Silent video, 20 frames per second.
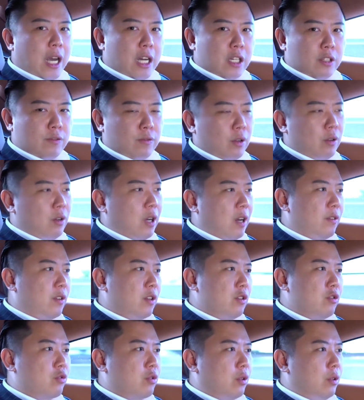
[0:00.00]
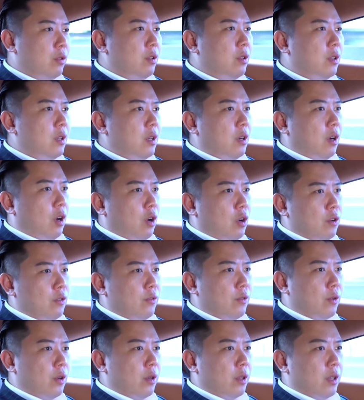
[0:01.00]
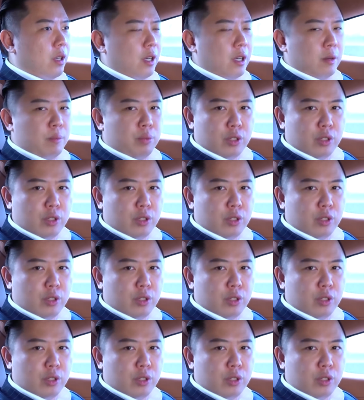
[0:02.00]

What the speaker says: cash flow. I have control over the